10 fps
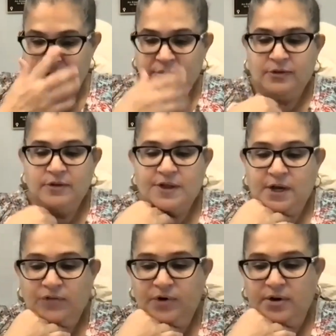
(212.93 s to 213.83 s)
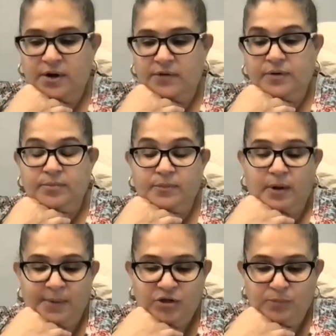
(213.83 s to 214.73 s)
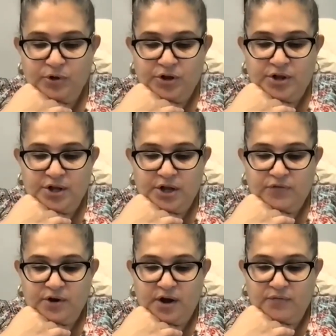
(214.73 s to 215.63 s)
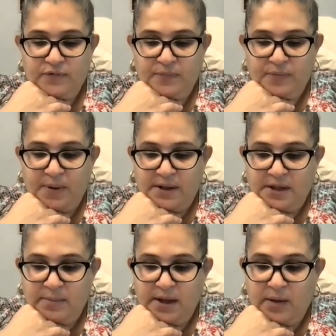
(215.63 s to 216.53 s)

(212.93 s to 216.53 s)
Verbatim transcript: to the city's recovery, a major boost to the city's recovery from the pandemic